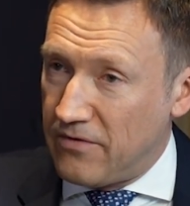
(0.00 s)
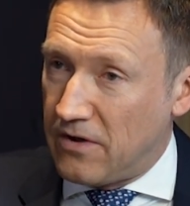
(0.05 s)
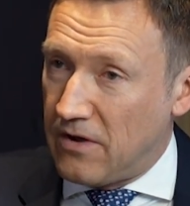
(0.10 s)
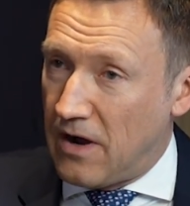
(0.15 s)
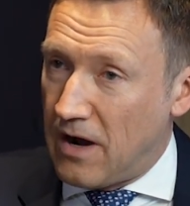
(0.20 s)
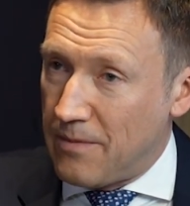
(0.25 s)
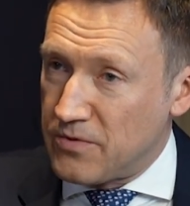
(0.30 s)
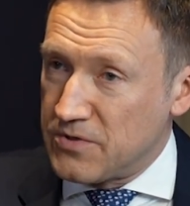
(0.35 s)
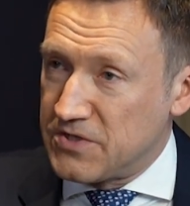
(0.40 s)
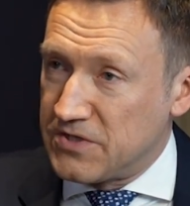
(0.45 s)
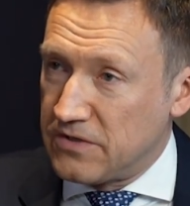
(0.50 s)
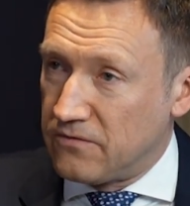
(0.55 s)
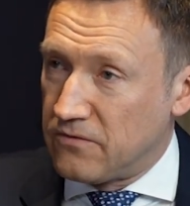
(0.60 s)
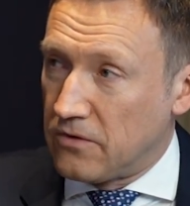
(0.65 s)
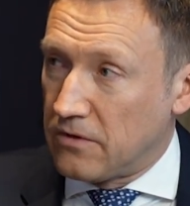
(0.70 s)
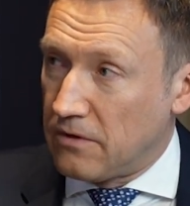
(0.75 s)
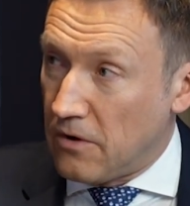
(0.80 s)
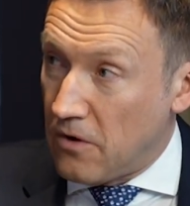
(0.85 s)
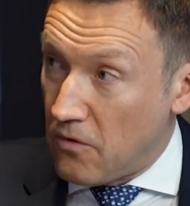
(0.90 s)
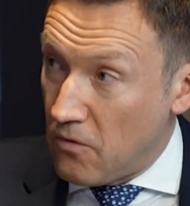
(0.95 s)
copper
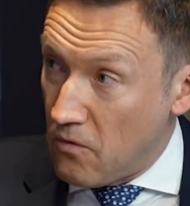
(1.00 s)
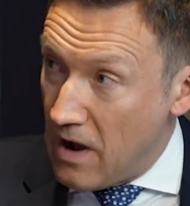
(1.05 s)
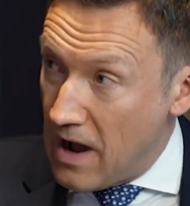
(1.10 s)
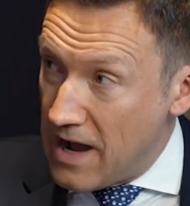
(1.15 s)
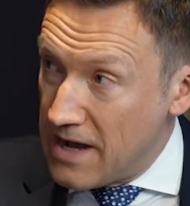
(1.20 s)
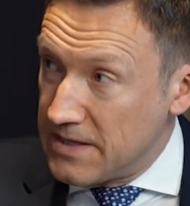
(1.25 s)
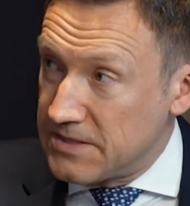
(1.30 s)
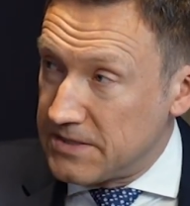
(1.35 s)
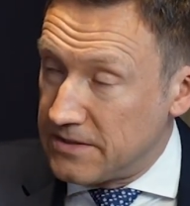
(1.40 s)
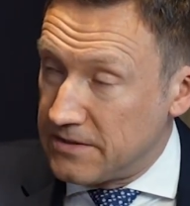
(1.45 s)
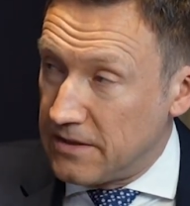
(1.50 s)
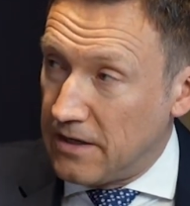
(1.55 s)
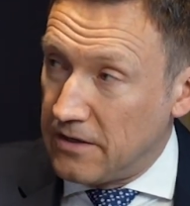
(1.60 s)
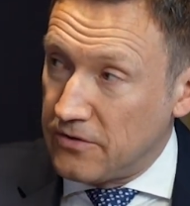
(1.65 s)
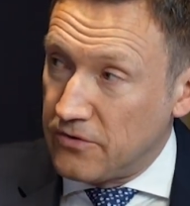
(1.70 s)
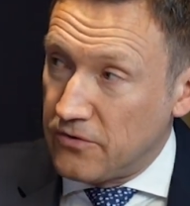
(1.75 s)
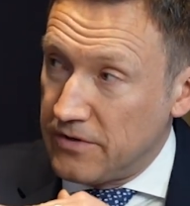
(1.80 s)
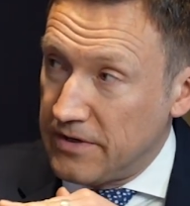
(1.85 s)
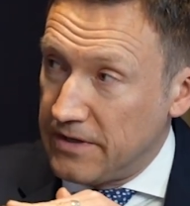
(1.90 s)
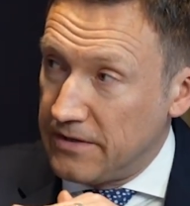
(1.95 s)
silver horizon
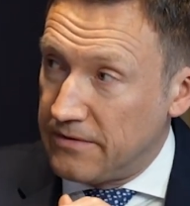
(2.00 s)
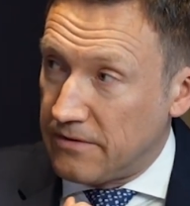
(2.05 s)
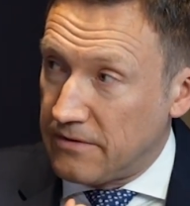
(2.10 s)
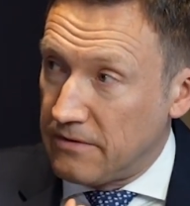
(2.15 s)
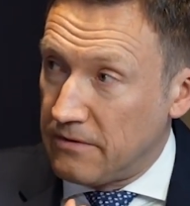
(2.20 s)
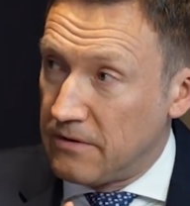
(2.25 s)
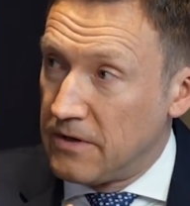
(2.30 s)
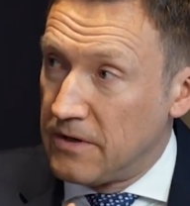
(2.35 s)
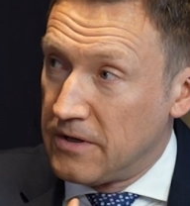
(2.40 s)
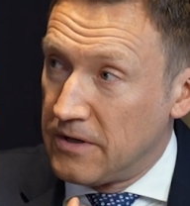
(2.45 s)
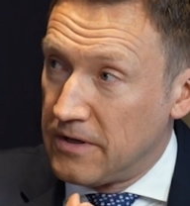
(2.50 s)
underneath our